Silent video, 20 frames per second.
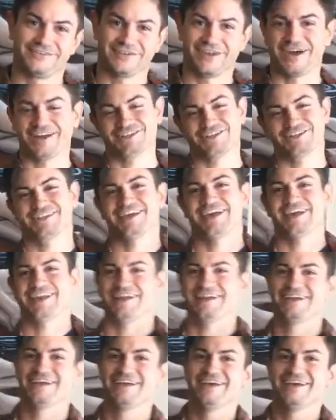No, just
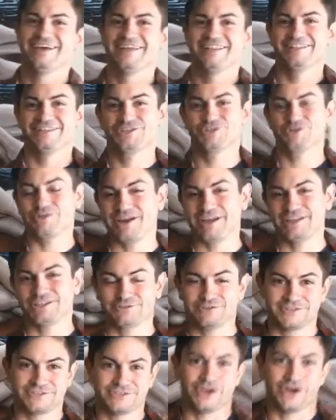kidding. The short
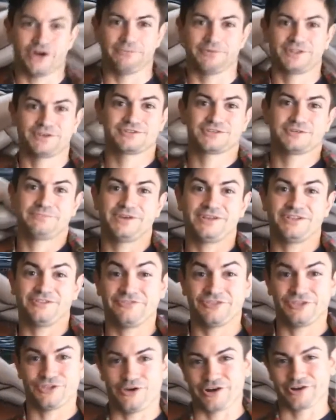answer is no, but there's a bit
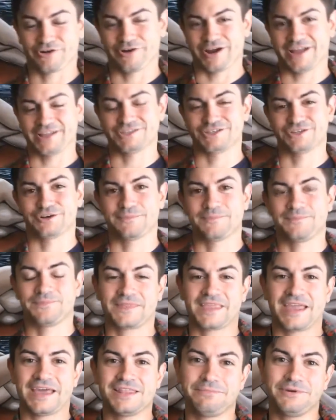of a longer answer.
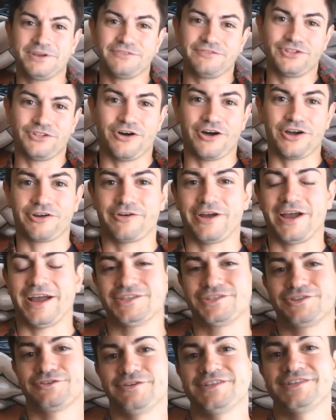And the bit of a longer
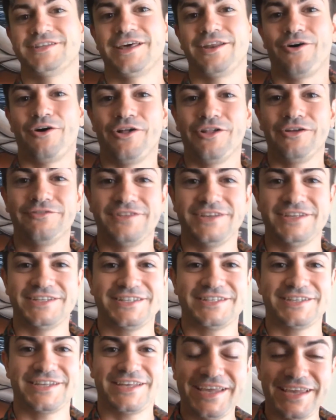answer is that all of
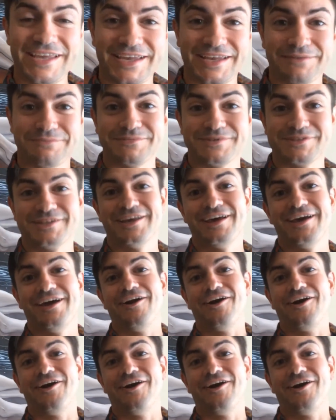these schemes